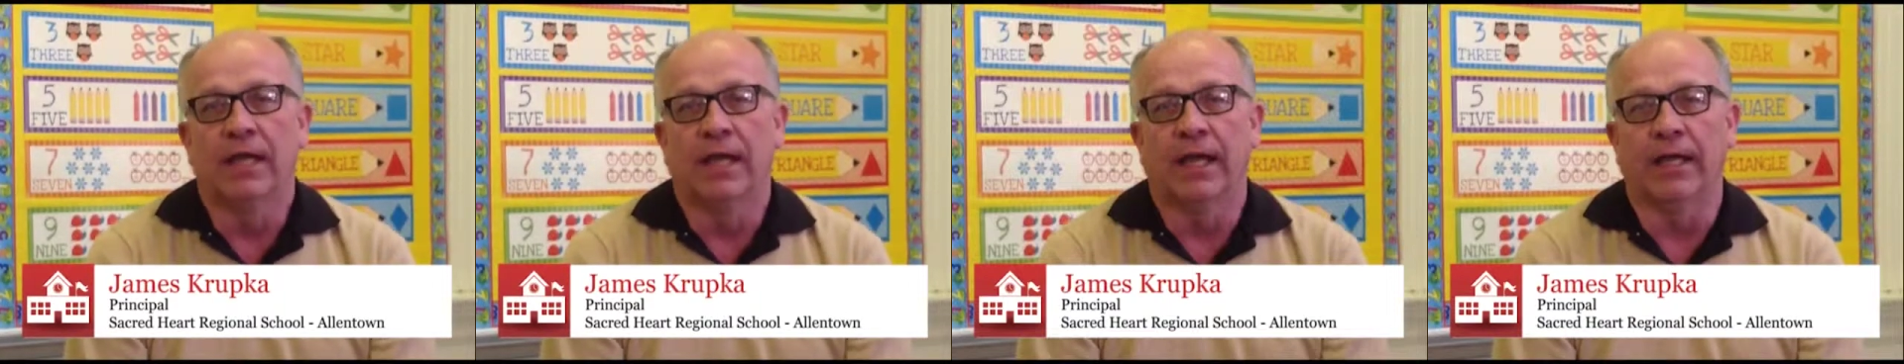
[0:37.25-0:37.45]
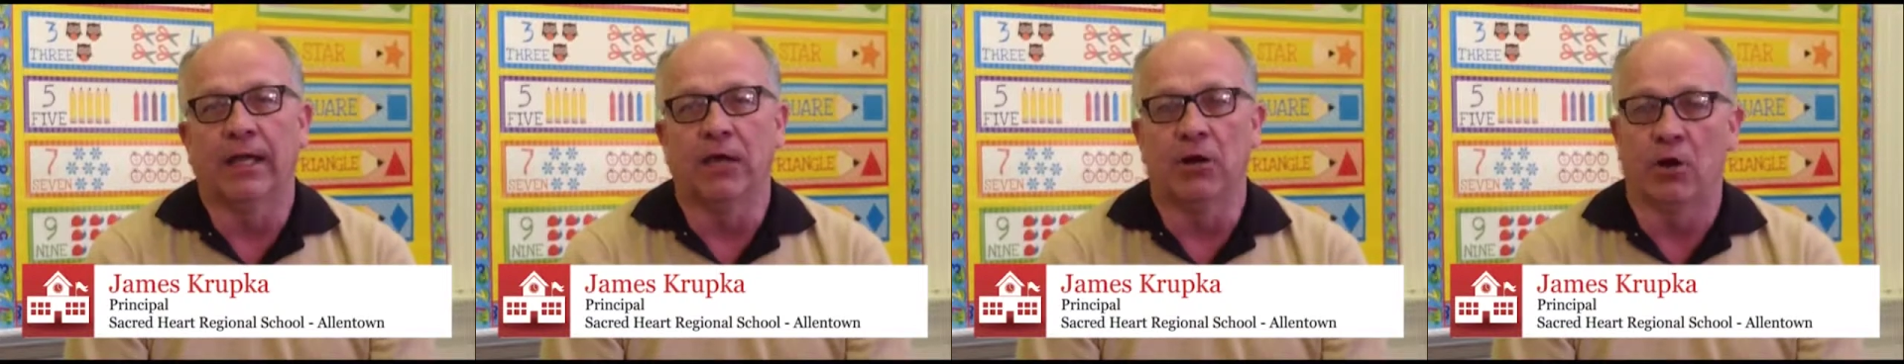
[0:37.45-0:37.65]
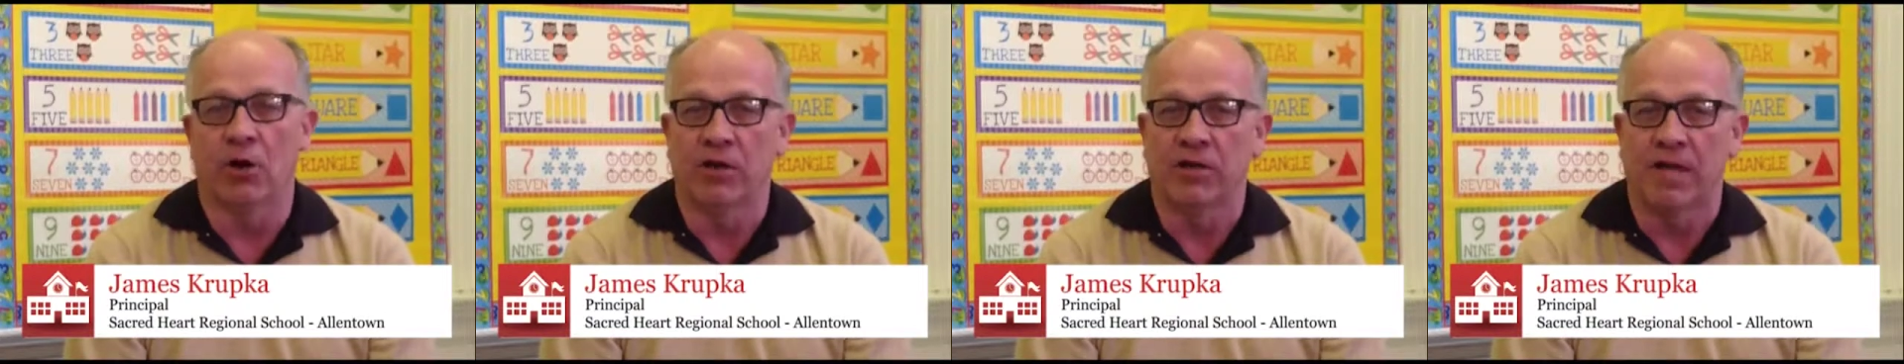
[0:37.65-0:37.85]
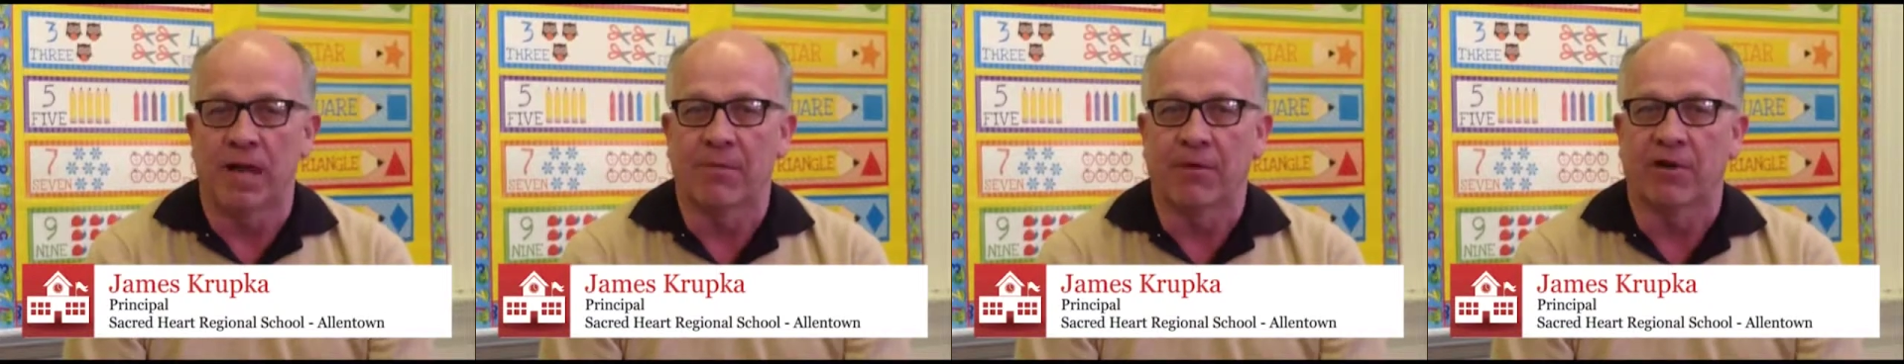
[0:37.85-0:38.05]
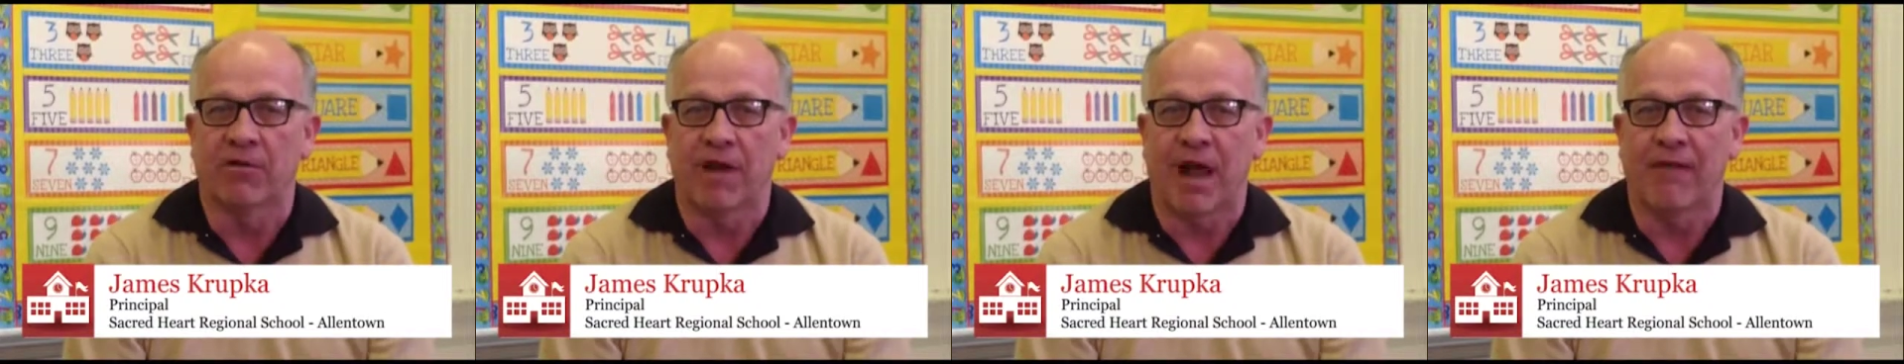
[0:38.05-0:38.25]
and in our
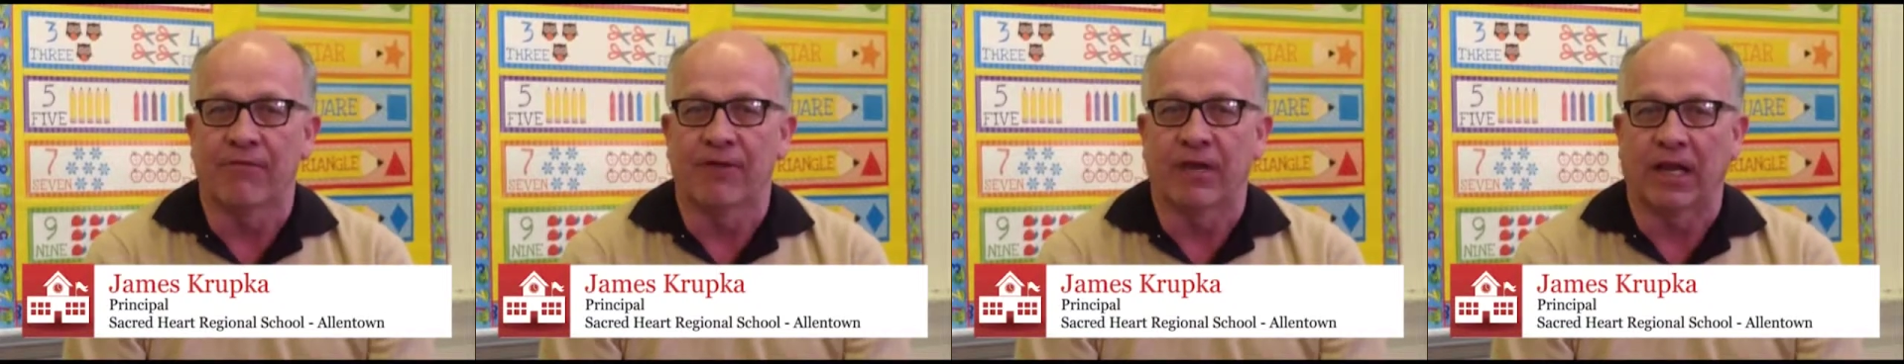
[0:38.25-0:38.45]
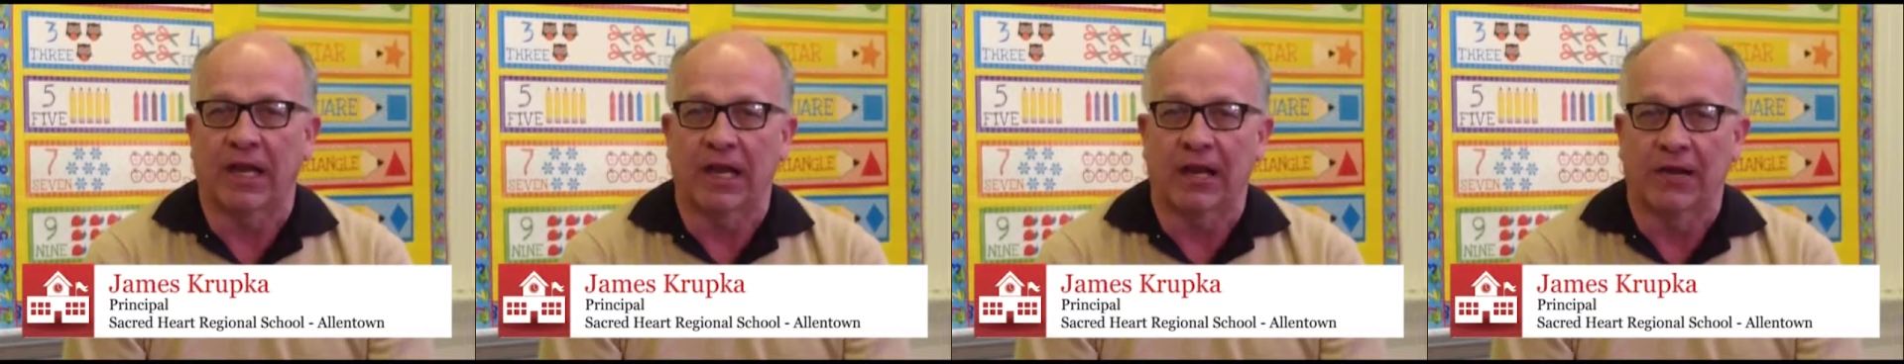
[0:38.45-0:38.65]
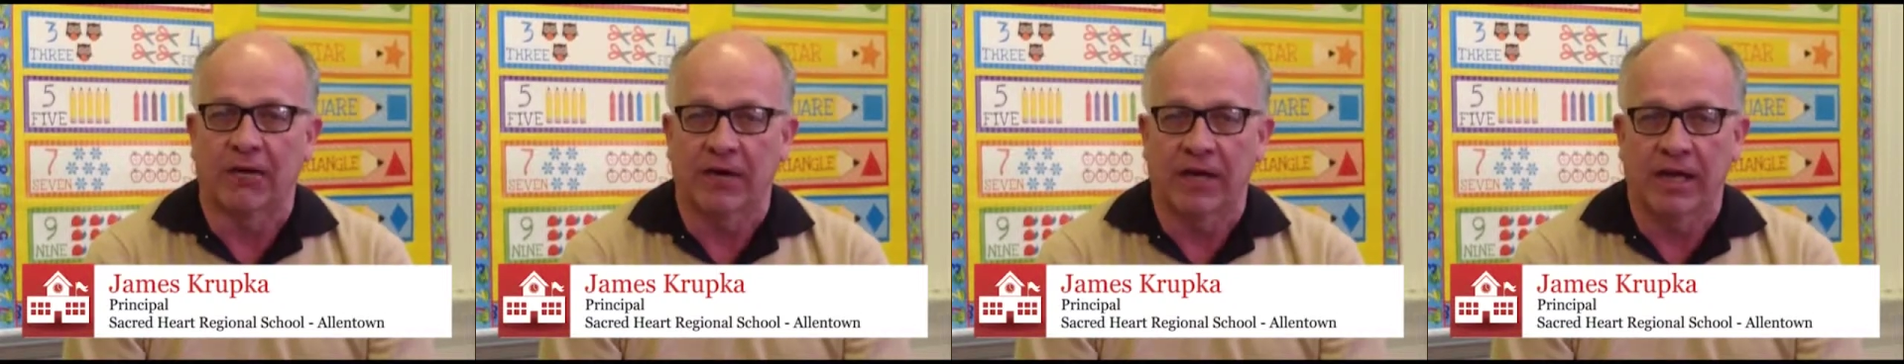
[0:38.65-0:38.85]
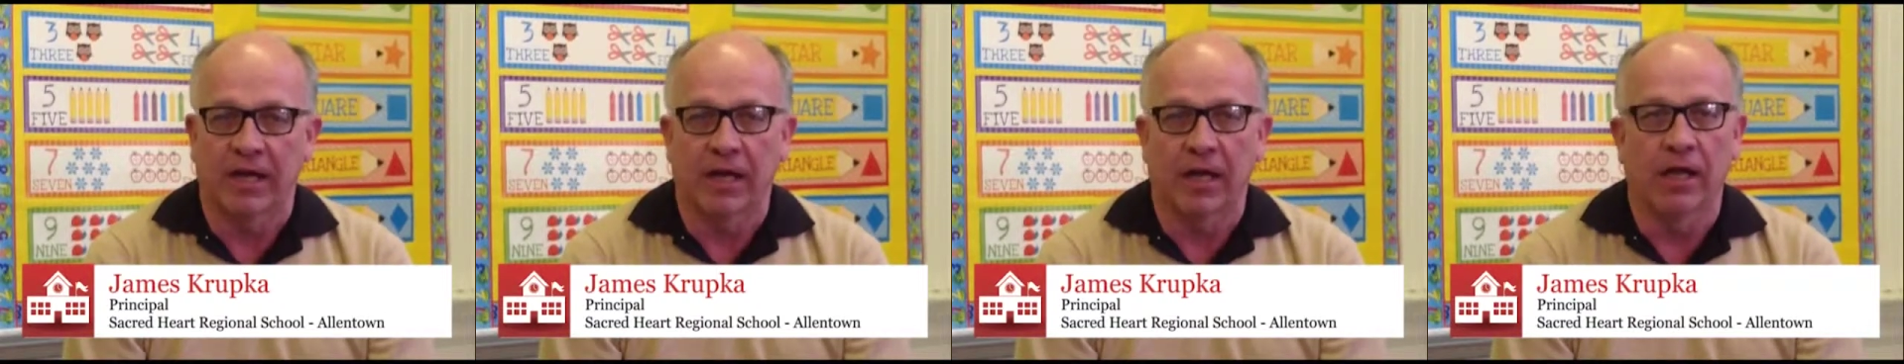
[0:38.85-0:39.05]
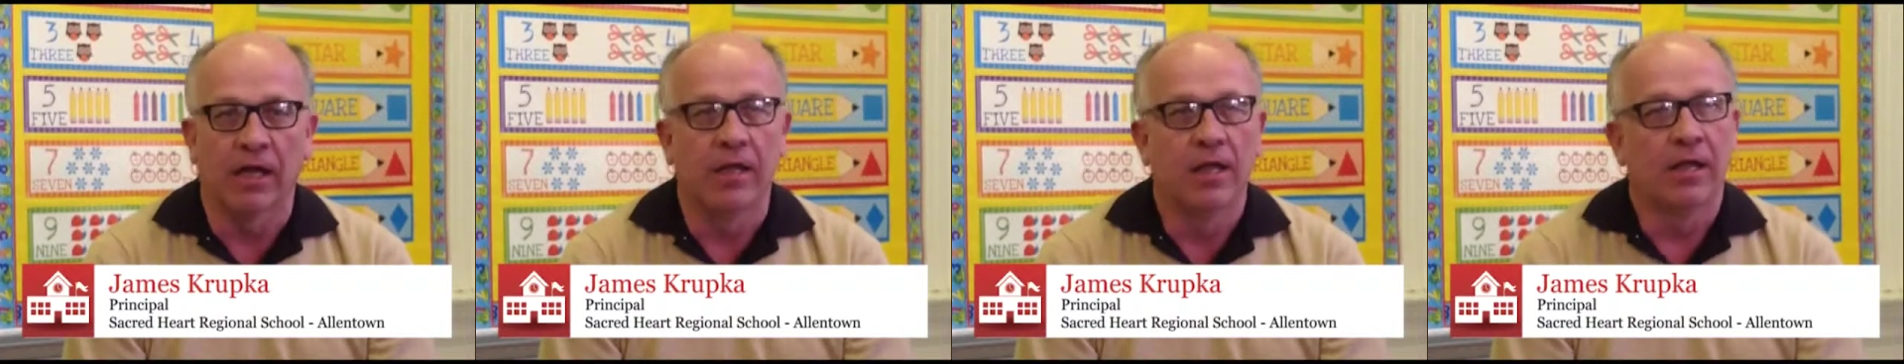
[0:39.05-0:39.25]
demographic
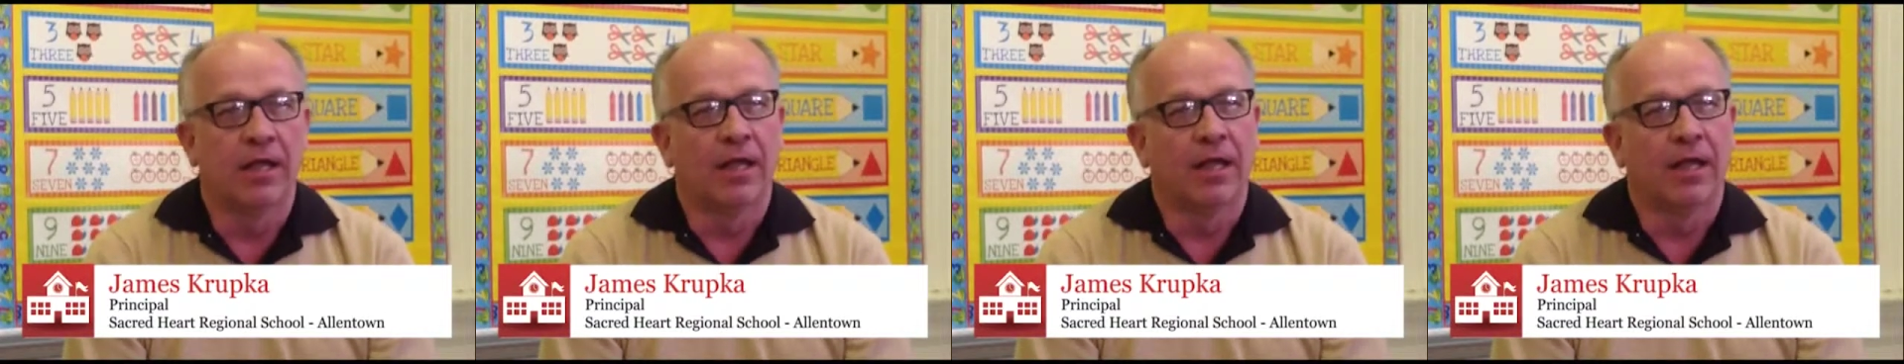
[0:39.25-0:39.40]
area